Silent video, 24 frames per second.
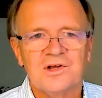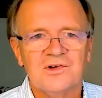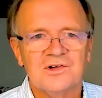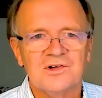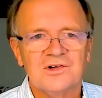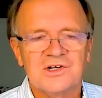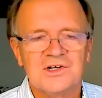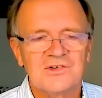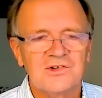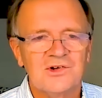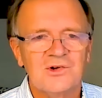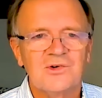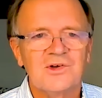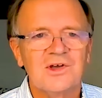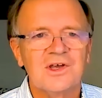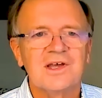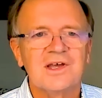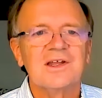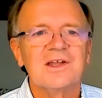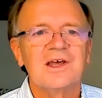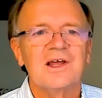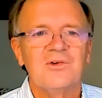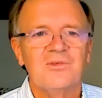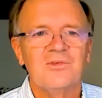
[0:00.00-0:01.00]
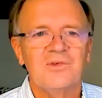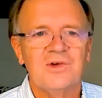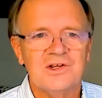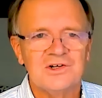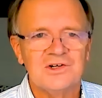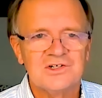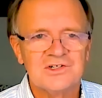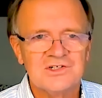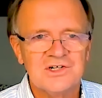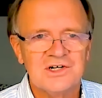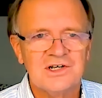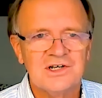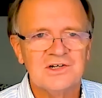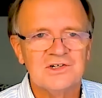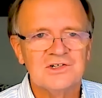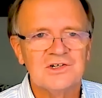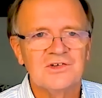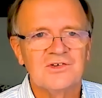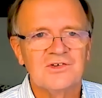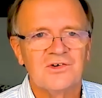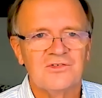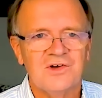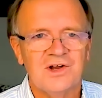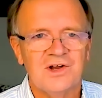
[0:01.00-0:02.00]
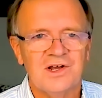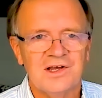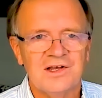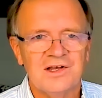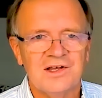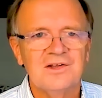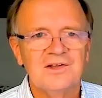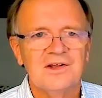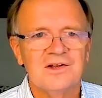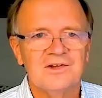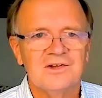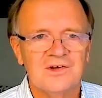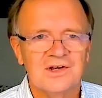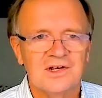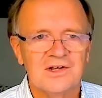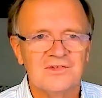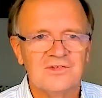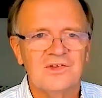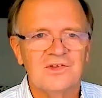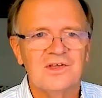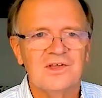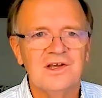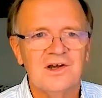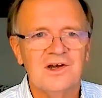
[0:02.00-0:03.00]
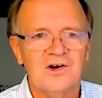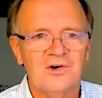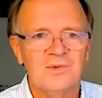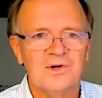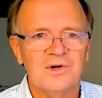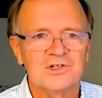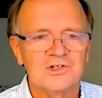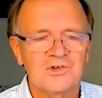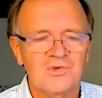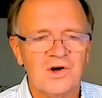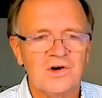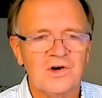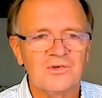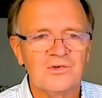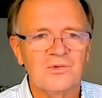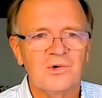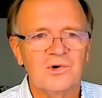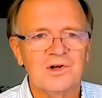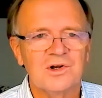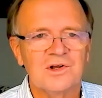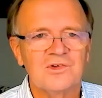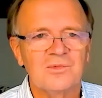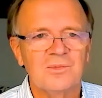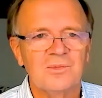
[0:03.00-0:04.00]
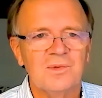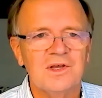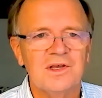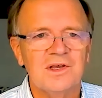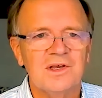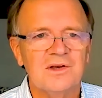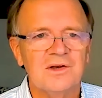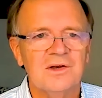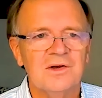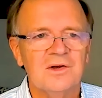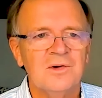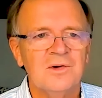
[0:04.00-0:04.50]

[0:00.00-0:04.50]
You're just looking at elevation changes of land, and you can see how much groundwater is being